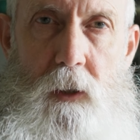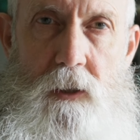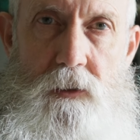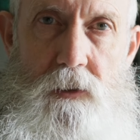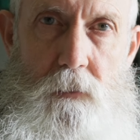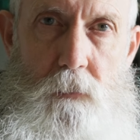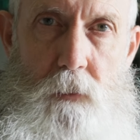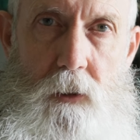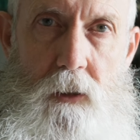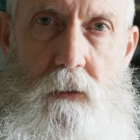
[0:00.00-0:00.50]

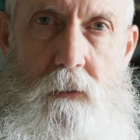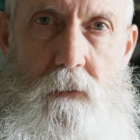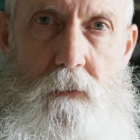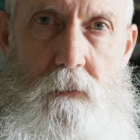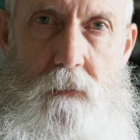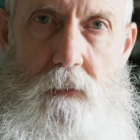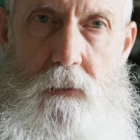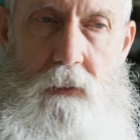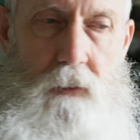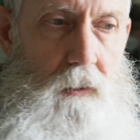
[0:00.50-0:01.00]
once a week,
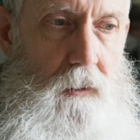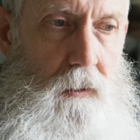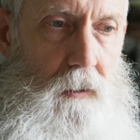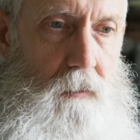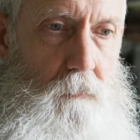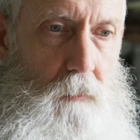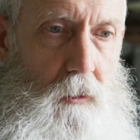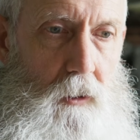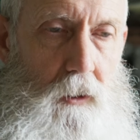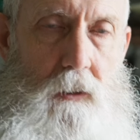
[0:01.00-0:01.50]

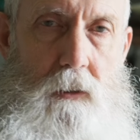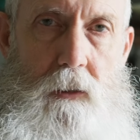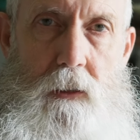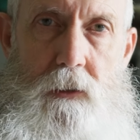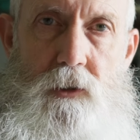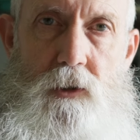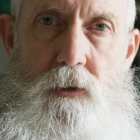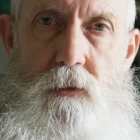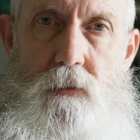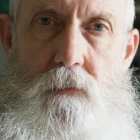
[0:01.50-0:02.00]
and my
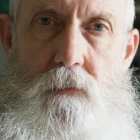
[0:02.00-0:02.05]
clutch